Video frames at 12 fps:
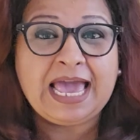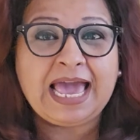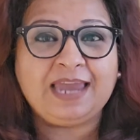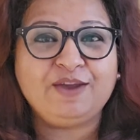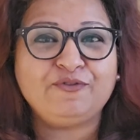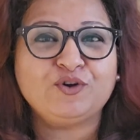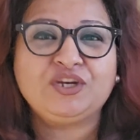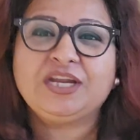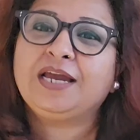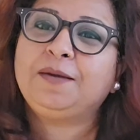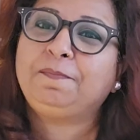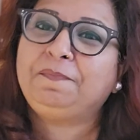And if you
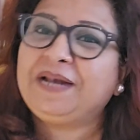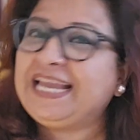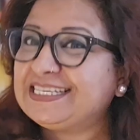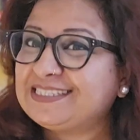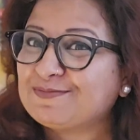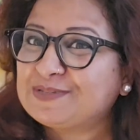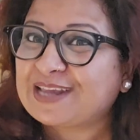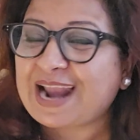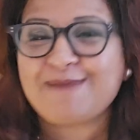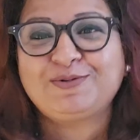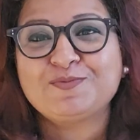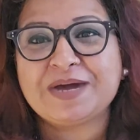did, please
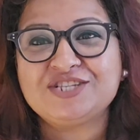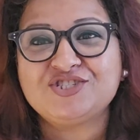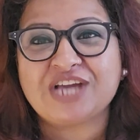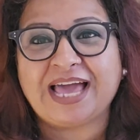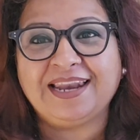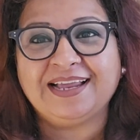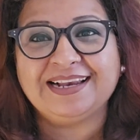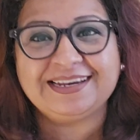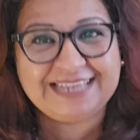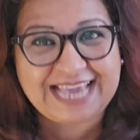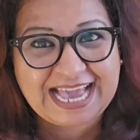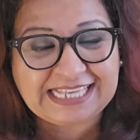subscribe to my channel.
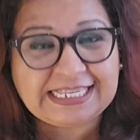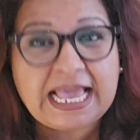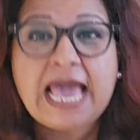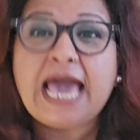Yes.